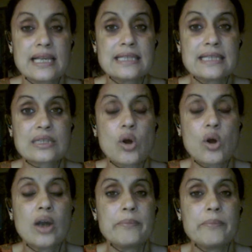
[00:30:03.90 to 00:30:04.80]
It's
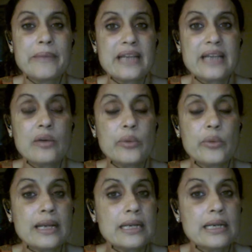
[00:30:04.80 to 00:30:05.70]
called meta
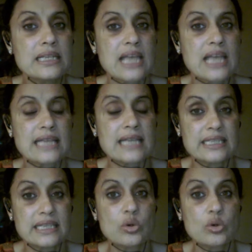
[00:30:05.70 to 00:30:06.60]
awareness, as in
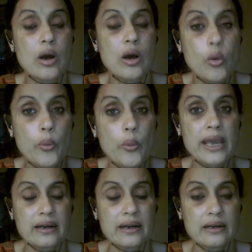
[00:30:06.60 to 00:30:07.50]
you're
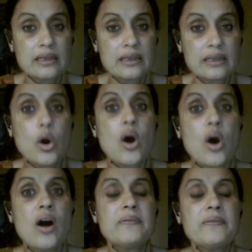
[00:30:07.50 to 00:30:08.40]
aware
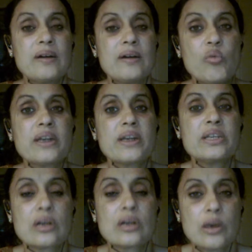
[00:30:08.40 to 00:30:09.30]
of what
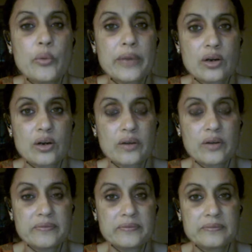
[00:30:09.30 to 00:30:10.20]
you're aware of.
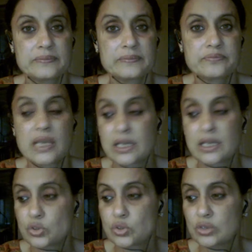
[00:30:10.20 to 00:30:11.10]

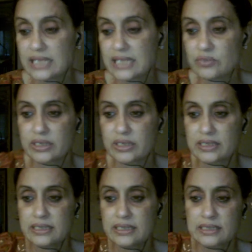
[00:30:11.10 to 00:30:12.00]
So that's what it
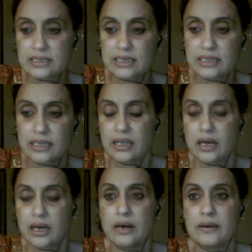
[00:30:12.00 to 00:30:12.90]
is.
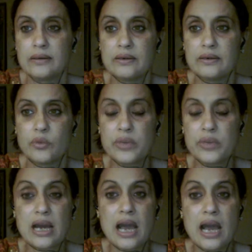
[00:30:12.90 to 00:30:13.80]

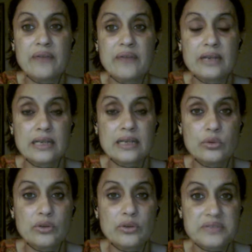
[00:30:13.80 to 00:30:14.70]
We have run
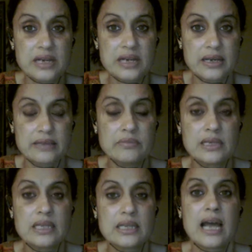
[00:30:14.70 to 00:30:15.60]
out of time,
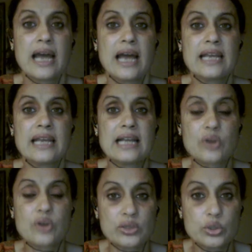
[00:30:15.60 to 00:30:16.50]
and I'll
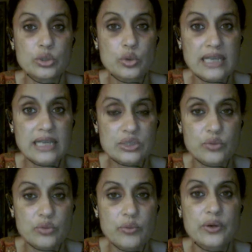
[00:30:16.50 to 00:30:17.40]
talk to you guys
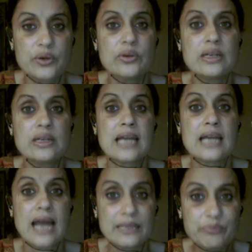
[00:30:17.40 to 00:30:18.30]
tomorrow,
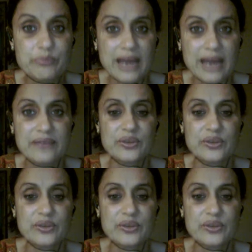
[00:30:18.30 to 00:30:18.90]
and bye for